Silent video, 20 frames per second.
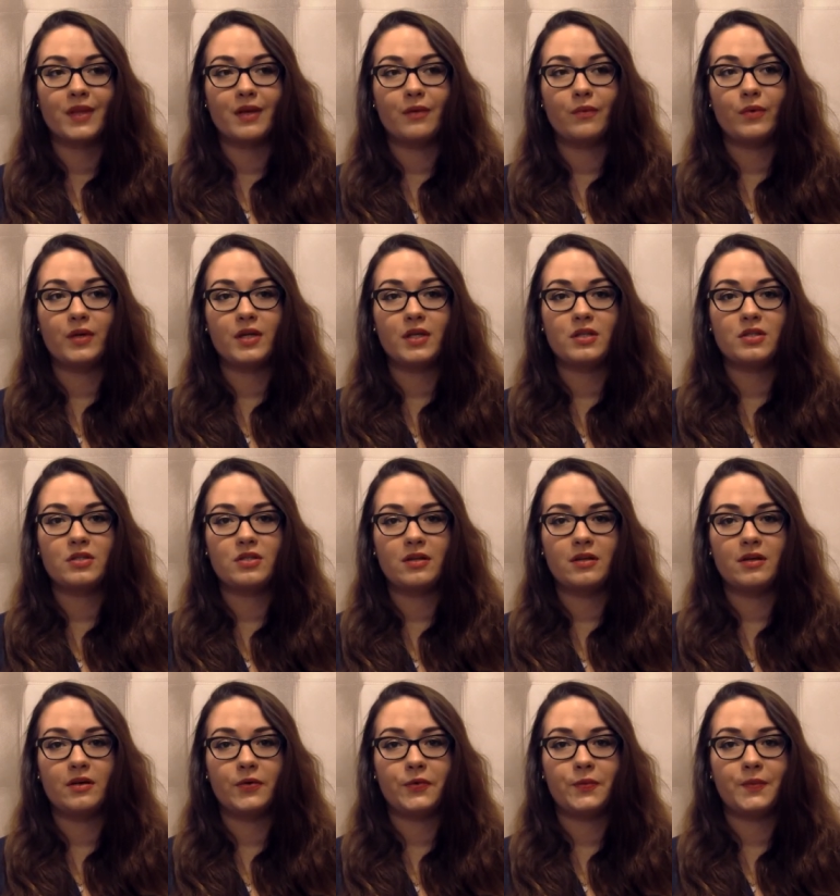which
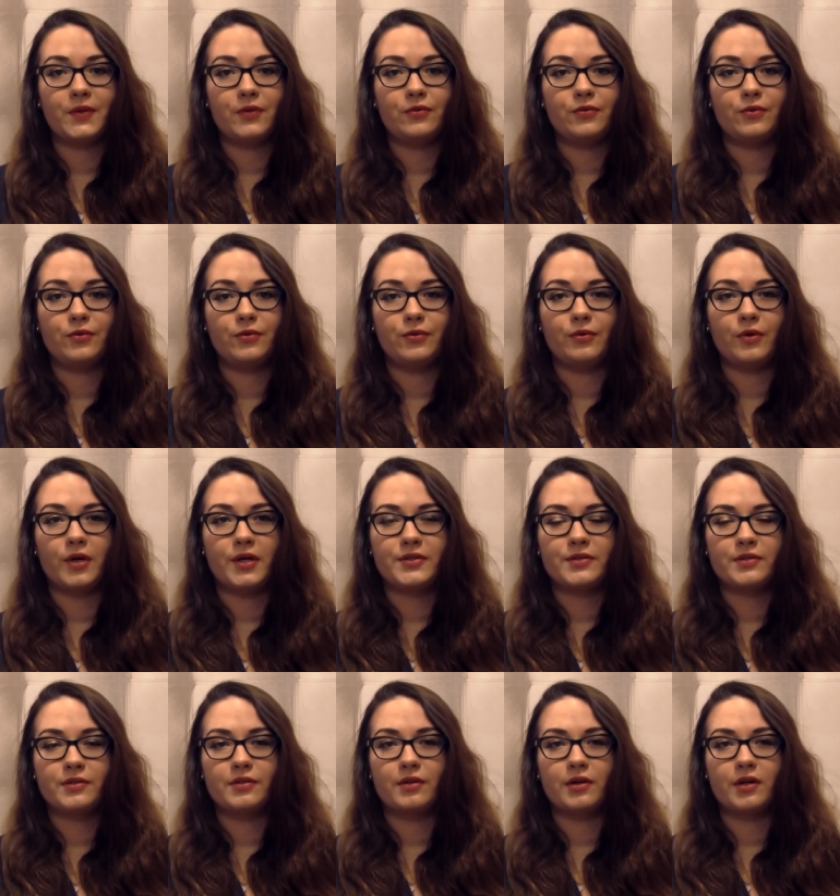allowed me to
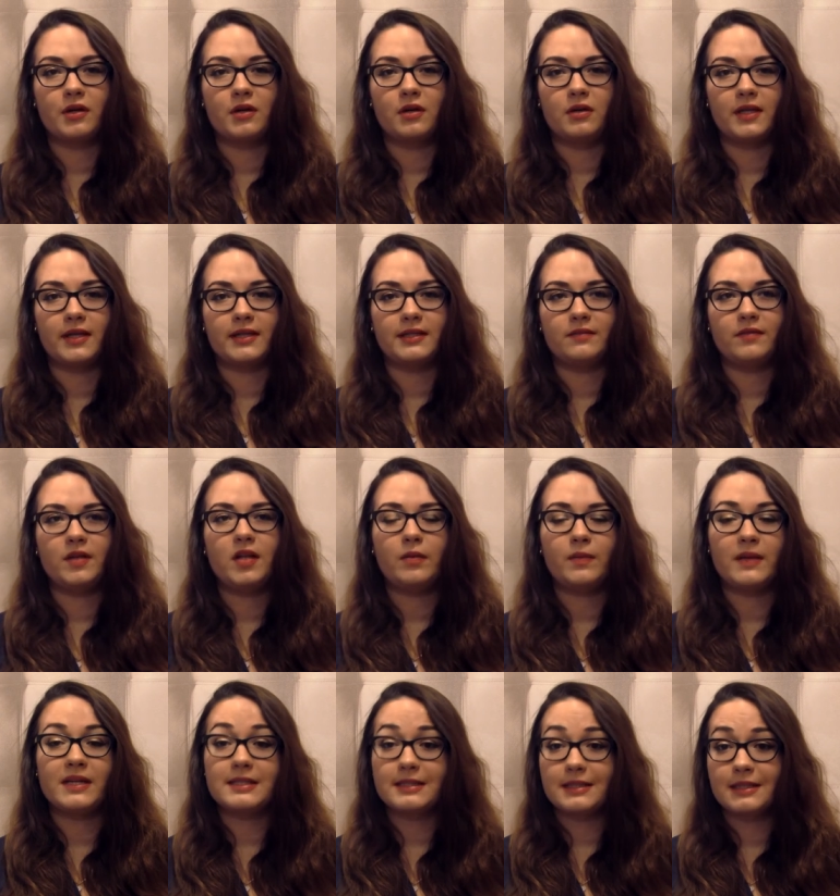also like
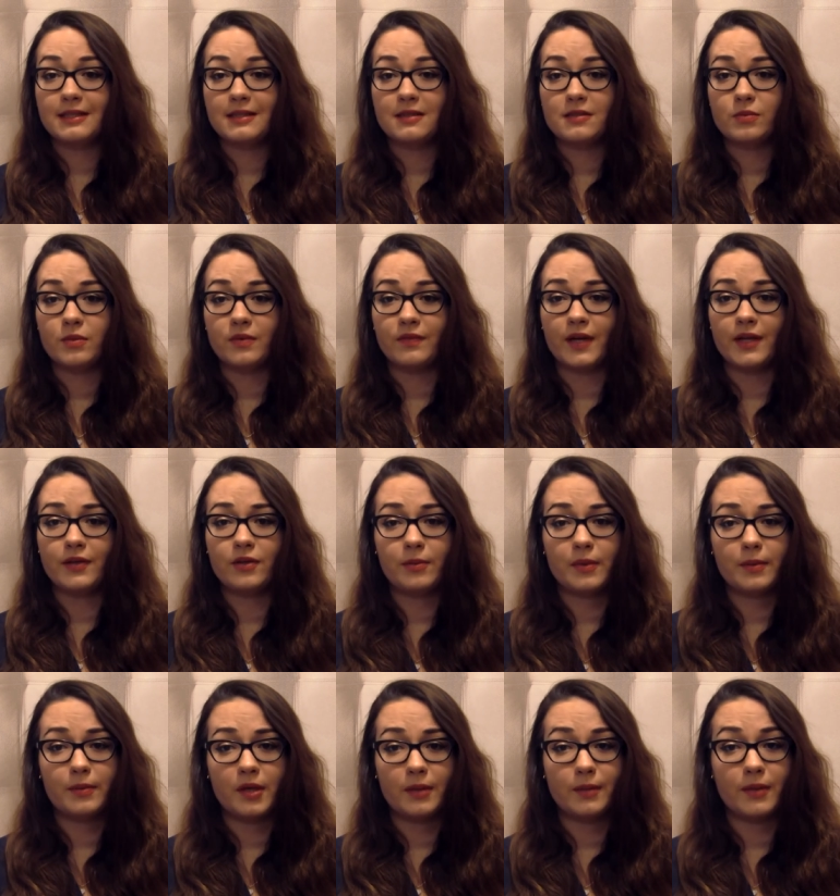develop my skills with
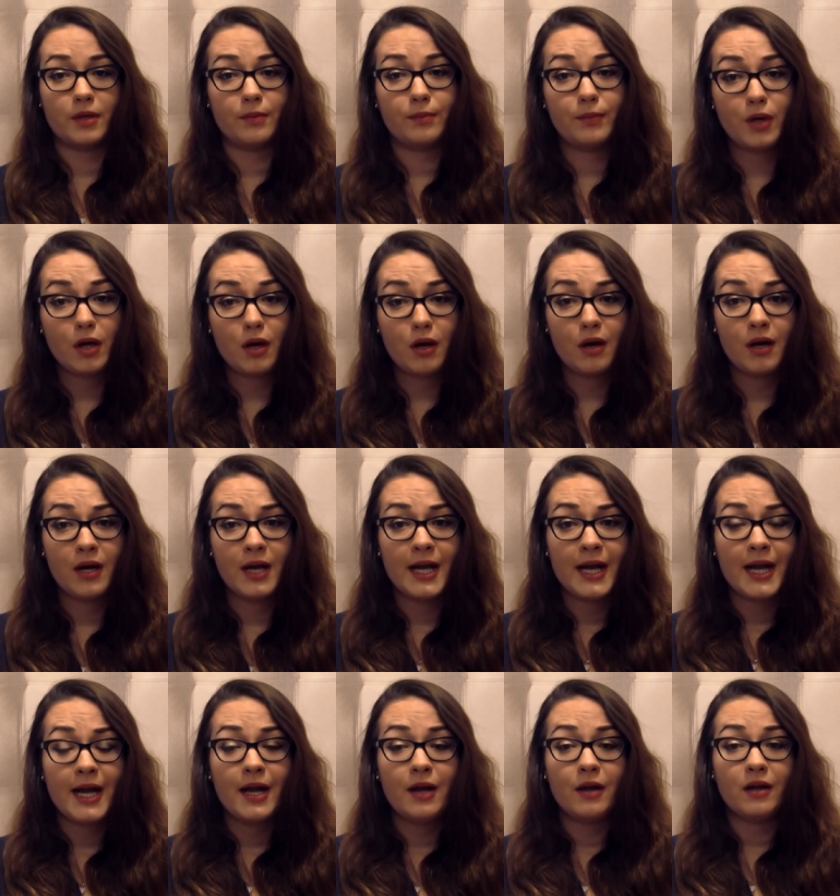Adobe Premiere Pro
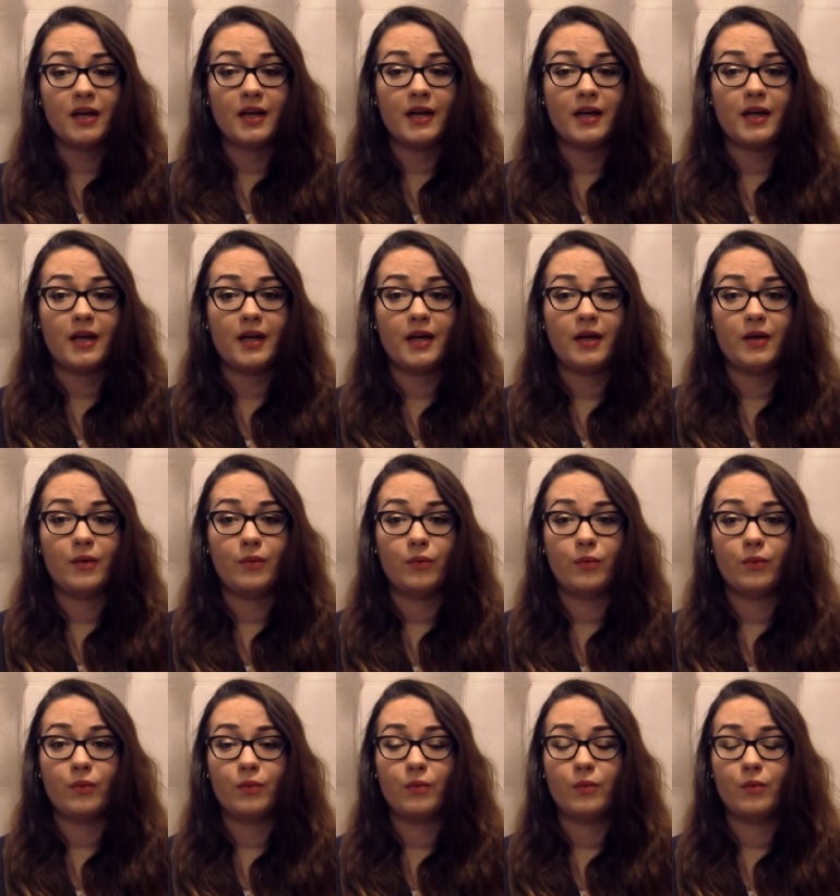uh,
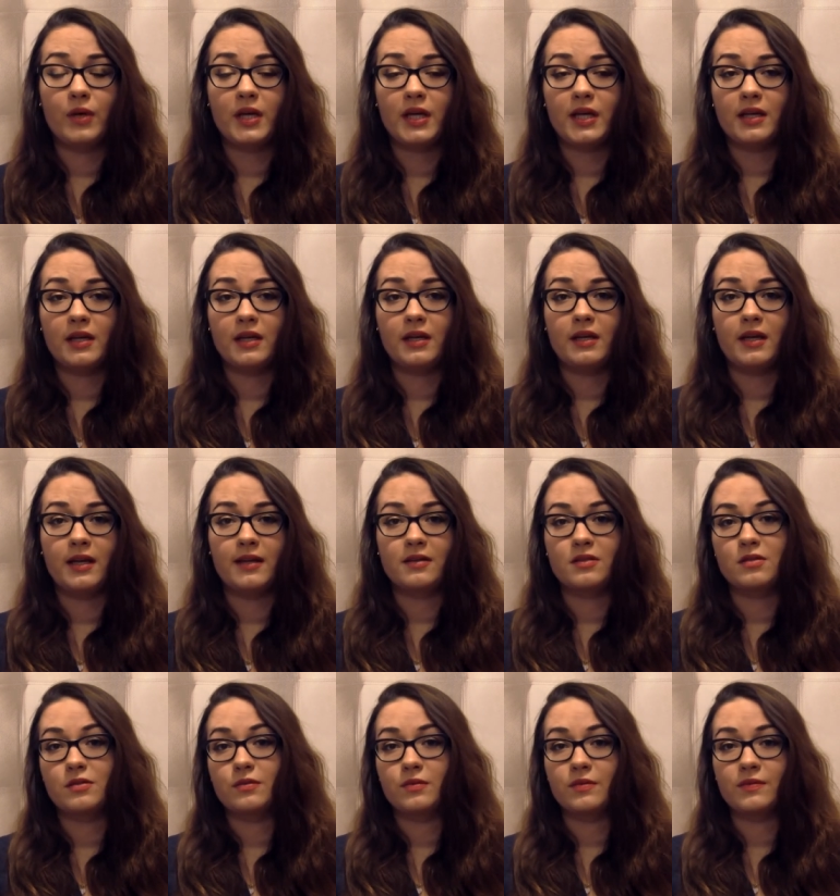we and
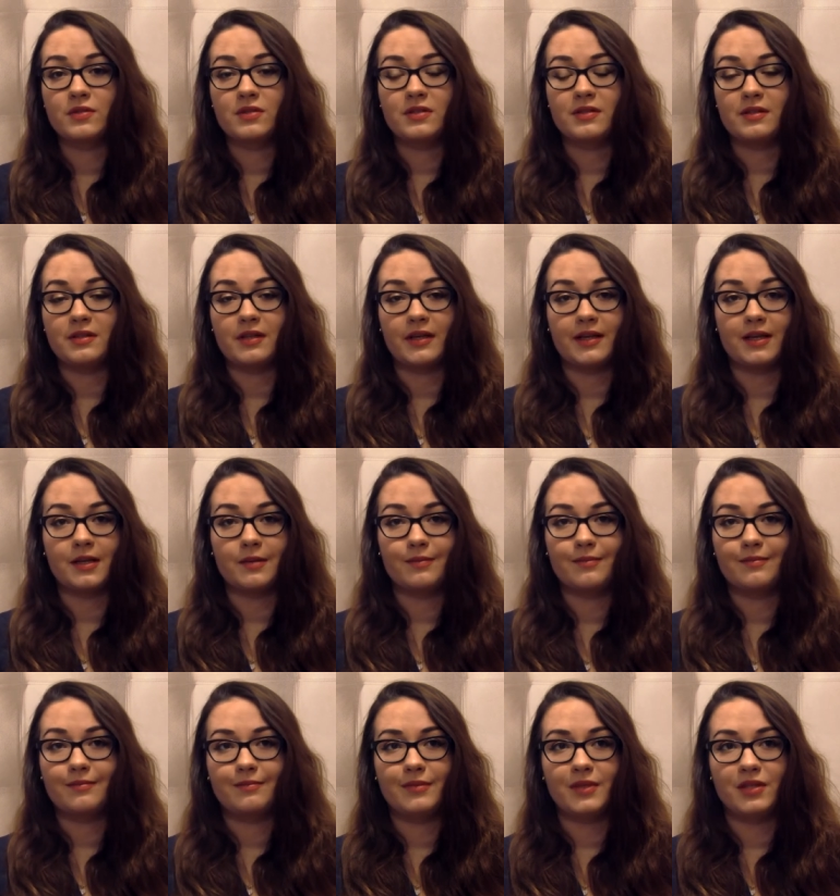obviously like a
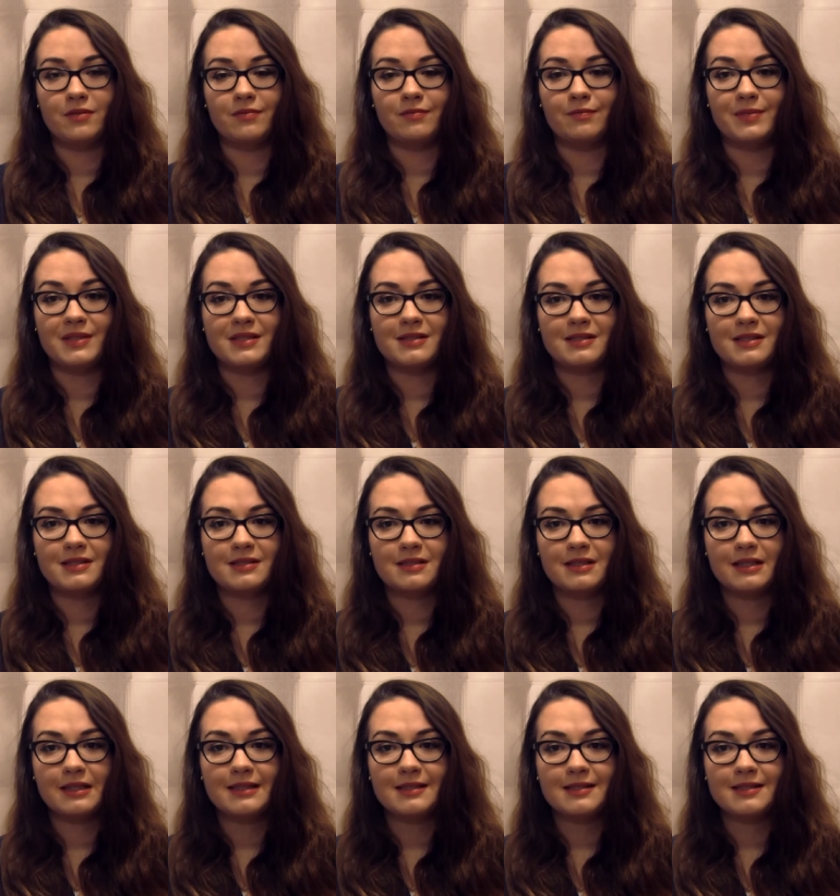bit of business
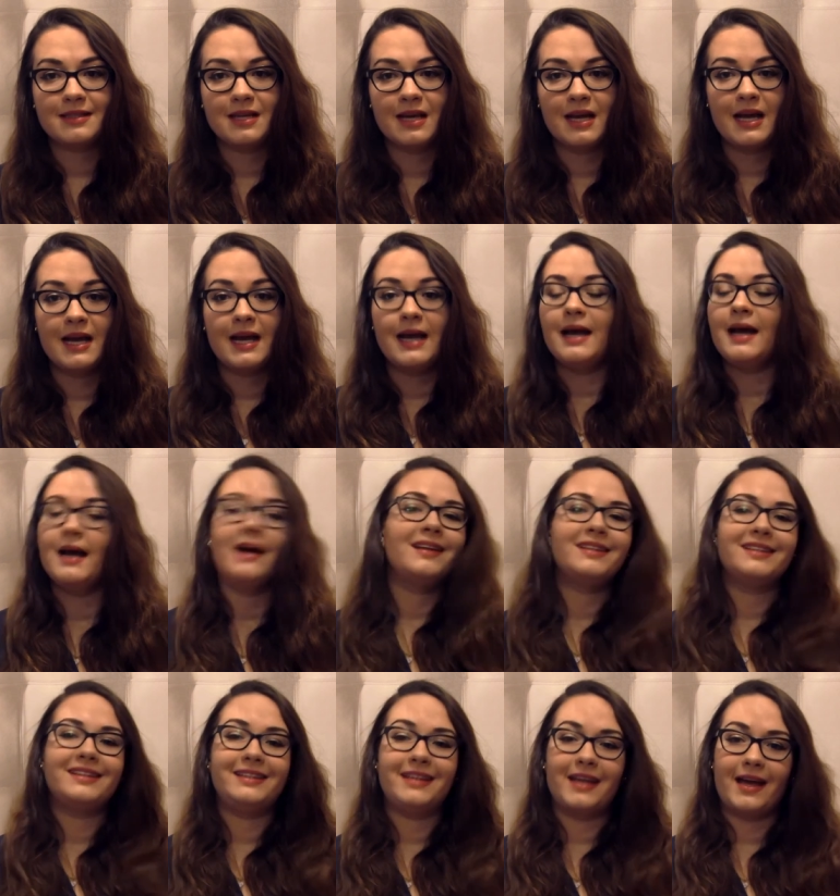skills
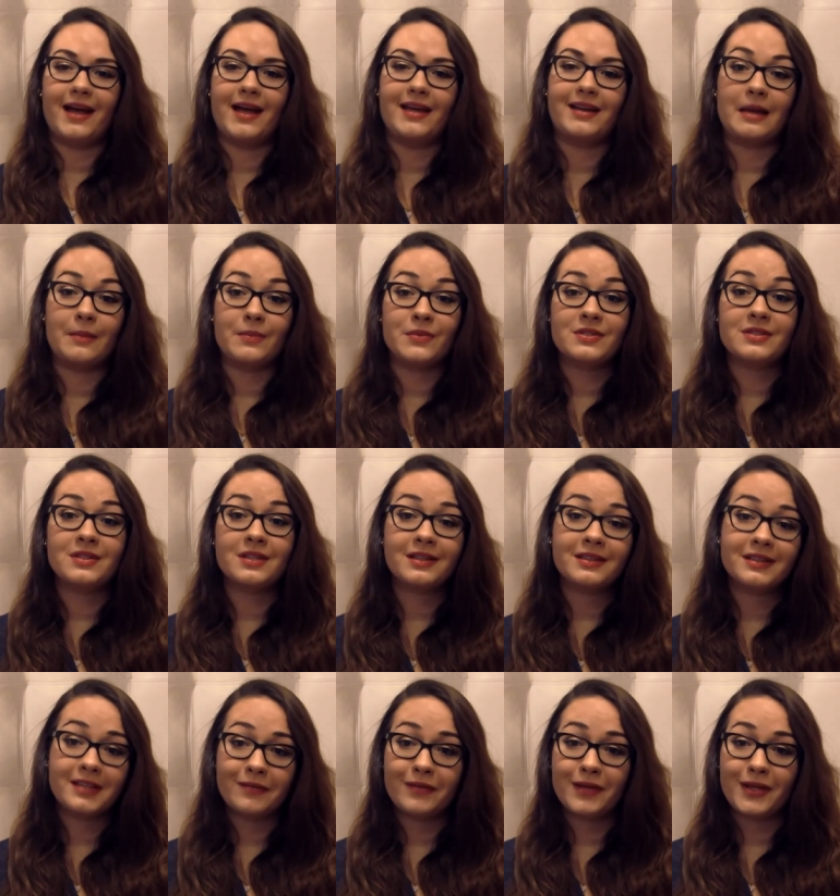that I'm
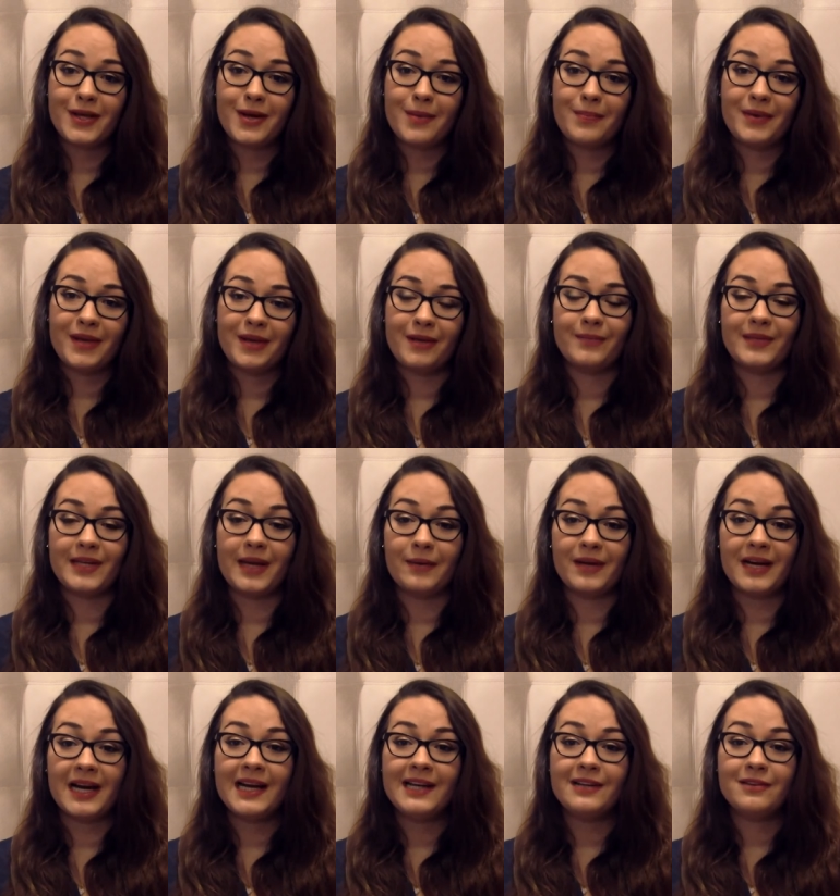still developing, but I'm
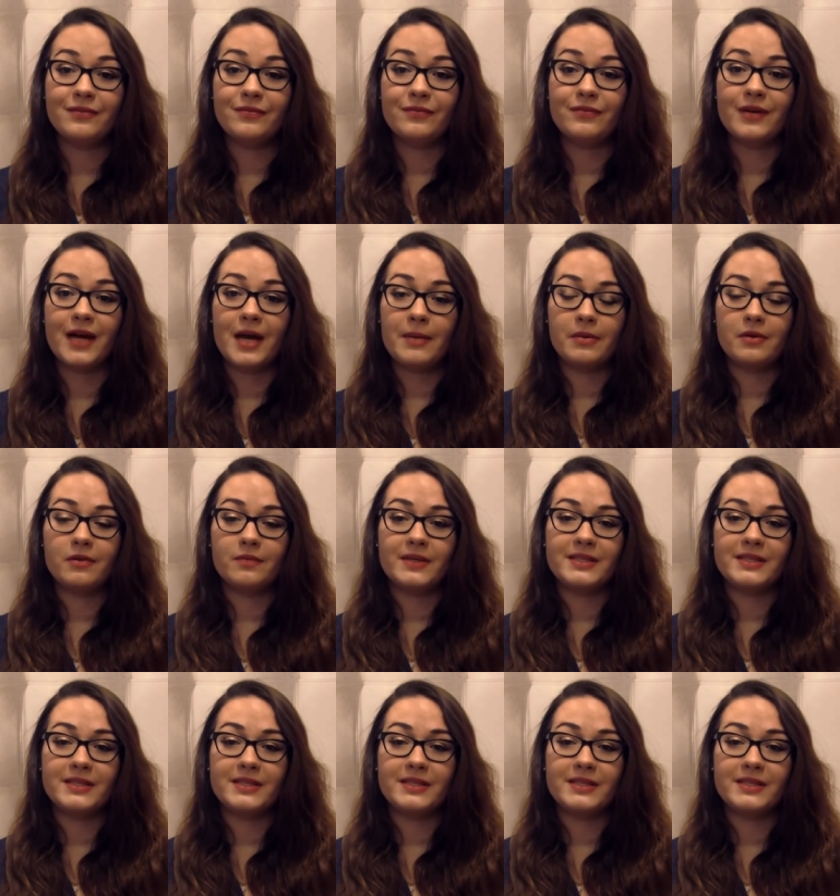kind of happy with